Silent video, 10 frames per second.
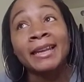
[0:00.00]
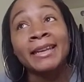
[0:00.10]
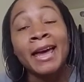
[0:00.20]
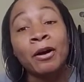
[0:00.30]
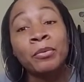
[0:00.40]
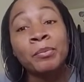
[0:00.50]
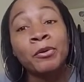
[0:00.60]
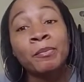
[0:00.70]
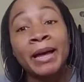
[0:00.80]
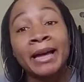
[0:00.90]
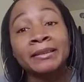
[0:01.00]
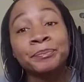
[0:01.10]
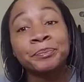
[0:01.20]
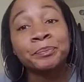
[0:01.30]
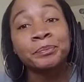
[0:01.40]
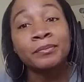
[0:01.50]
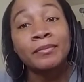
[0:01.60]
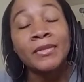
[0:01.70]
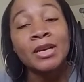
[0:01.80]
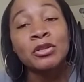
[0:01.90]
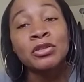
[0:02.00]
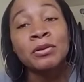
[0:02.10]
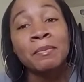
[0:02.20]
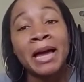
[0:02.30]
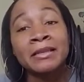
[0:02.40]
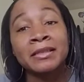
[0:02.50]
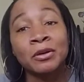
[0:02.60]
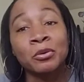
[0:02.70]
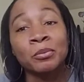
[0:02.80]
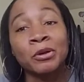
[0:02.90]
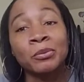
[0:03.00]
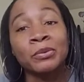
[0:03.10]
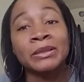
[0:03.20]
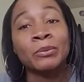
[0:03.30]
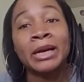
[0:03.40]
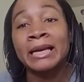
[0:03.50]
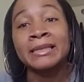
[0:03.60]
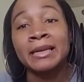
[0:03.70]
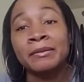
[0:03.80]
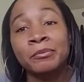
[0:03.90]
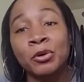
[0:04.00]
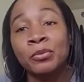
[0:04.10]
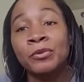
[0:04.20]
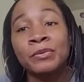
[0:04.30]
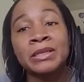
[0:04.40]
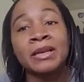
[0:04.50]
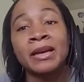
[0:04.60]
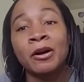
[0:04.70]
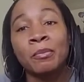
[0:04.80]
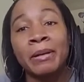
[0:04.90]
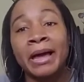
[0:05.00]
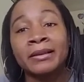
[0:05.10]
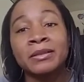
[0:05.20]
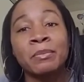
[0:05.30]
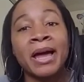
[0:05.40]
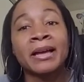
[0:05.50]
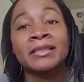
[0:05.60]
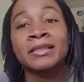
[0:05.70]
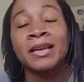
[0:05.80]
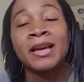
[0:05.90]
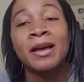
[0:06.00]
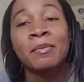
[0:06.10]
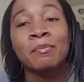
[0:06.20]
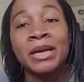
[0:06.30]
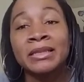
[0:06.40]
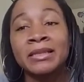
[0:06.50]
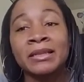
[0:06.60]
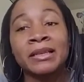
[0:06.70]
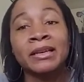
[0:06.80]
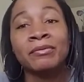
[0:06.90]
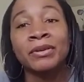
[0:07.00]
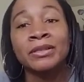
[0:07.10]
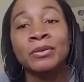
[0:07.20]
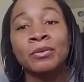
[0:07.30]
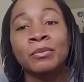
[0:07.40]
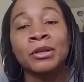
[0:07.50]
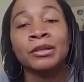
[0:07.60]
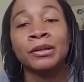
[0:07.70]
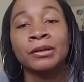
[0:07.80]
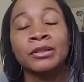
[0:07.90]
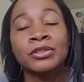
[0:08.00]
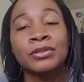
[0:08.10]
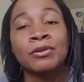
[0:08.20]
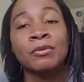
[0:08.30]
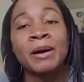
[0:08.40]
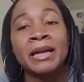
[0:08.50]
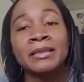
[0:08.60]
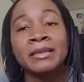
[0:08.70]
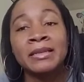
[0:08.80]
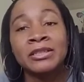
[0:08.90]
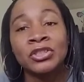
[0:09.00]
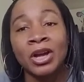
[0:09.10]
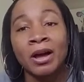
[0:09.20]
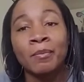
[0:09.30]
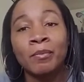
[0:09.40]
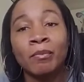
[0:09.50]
Now we move back to Max and Uma. What I say, Uma was going to help Max. Max basically convinced Uma, look, just go by Denise's shop.